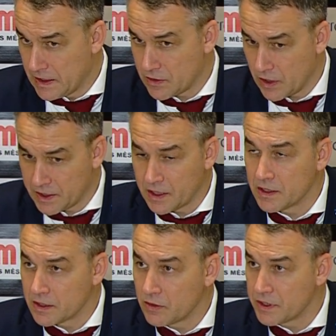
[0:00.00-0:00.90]
So I think
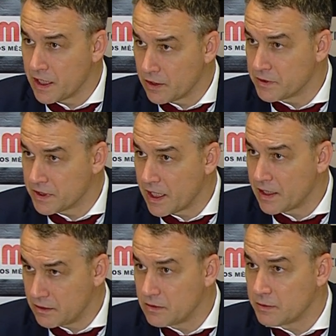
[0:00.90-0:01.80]
that on the end of the
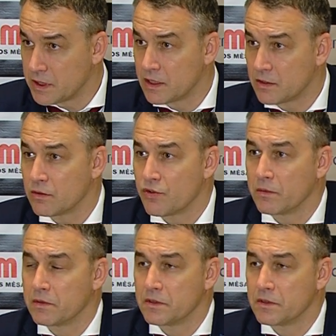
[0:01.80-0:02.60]
day, we did a good job.